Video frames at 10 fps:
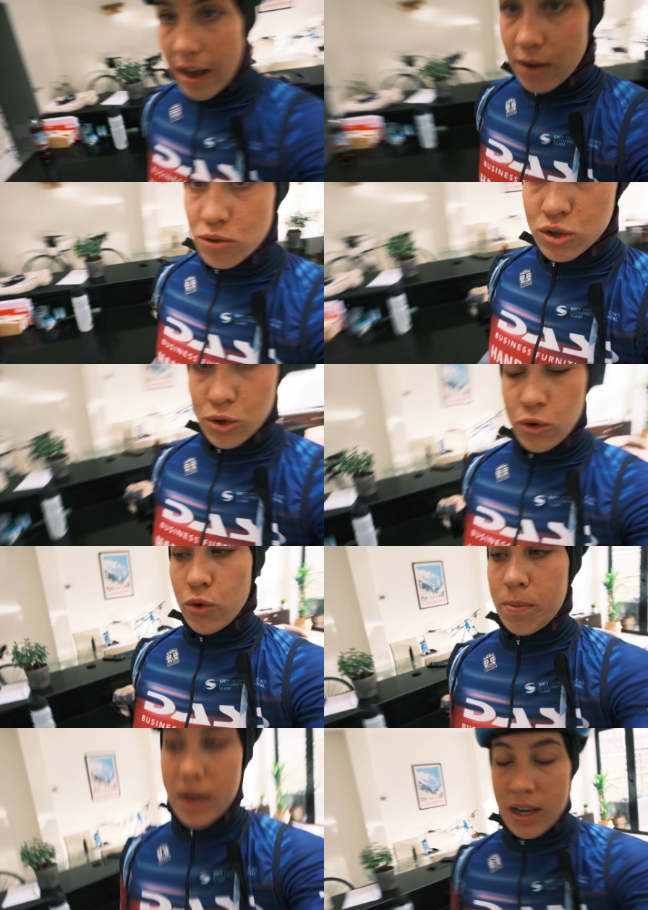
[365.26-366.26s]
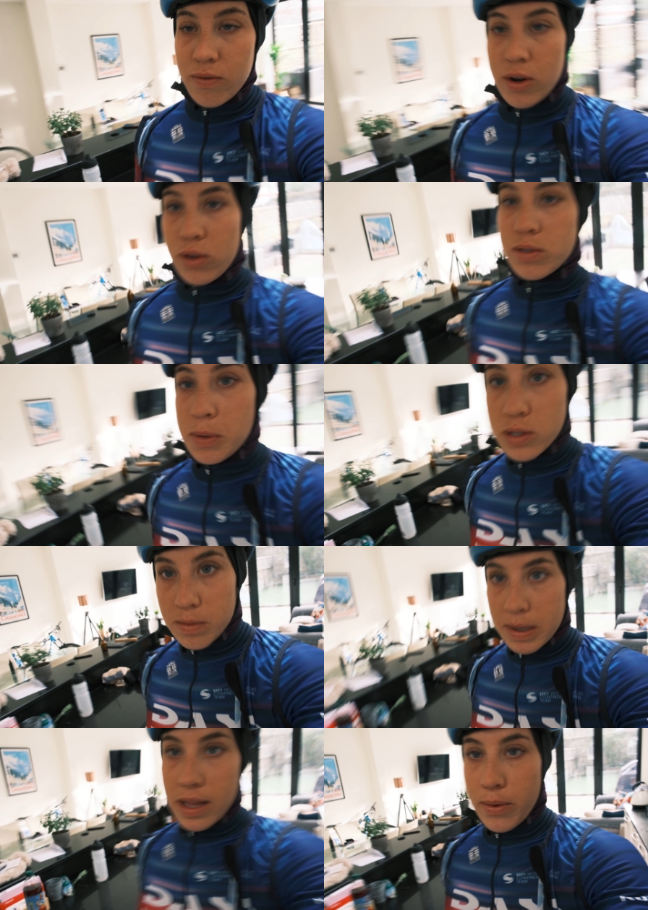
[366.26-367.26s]
out to my road sponsor,
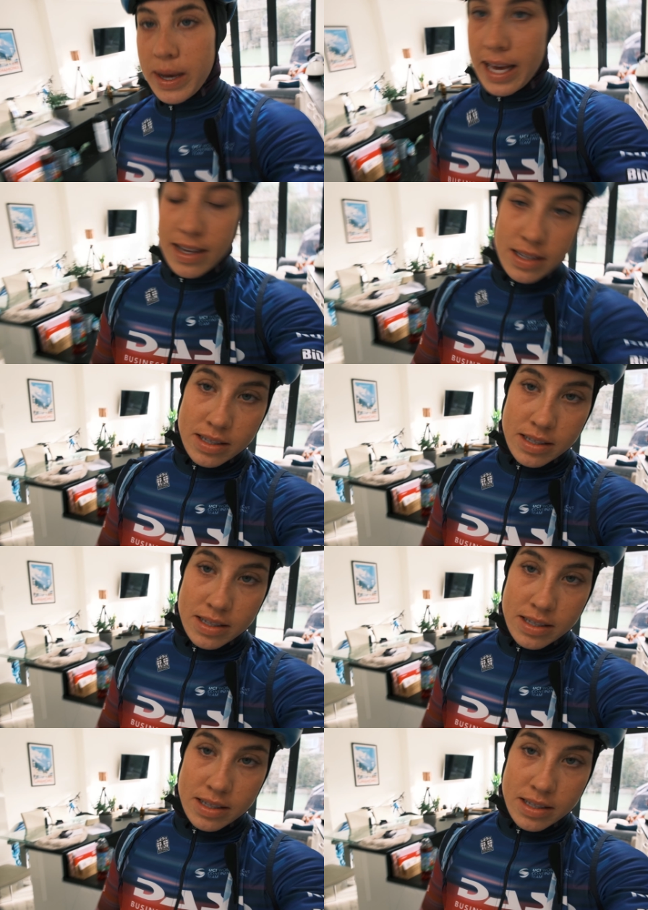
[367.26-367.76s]
by the way.